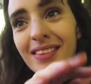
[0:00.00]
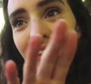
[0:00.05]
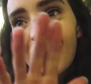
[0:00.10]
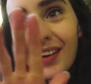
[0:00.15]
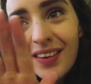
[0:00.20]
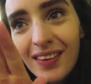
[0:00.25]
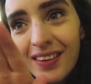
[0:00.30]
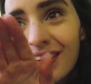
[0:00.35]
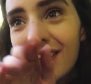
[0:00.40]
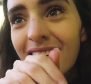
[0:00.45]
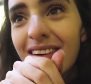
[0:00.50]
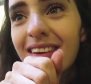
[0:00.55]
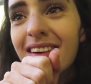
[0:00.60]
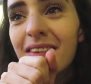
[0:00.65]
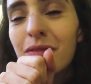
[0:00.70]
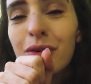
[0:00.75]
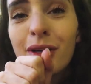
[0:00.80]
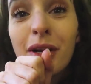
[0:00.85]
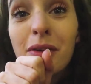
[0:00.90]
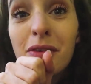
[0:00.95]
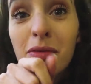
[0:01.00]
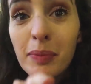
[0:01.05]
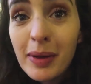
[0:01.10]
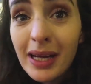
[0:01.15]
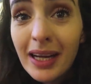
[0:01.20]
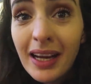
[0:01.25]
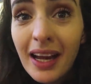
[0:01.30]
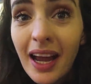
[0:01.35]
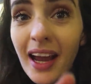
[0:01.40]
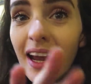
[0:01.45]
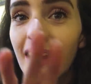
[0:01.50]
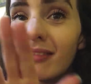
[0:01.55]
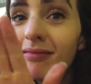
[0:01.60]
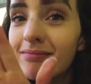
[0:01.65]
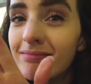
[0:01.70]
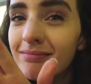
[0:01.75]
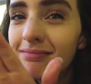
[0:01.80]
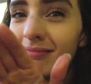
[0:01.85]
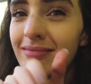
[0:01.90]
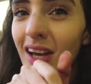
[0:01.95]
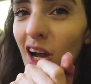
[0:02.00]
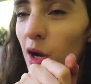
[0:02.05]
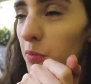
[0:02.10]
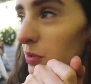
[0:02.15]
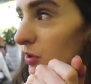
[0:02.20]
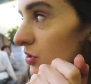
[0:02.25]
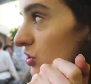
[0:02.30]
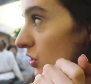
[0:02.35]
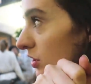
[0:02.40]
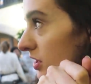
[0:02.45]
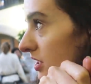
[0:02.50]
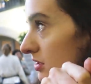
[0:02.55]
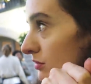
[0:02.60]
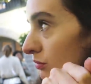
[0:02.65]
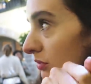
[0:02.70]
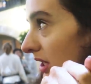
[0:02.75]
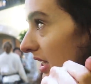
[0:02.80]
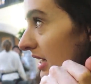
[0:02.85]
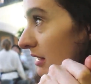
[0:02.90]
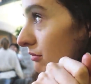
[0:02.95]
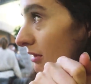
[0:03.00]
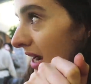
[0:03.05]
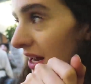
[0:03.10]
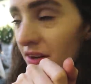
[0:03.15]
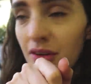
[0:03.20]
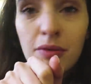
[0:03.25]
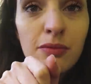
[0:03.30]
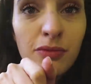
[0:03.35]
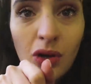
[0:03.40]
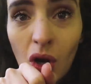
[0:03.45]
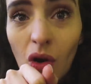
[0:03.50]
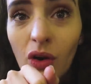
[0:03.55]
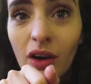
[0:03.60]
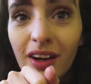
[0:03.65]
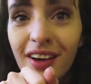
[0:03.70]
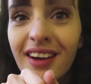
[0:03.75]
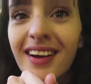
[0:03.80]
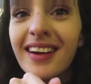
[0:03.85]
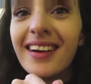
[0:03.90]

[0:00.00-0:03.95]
So, we don't speak again. Hope you enjoyed this really random vlog.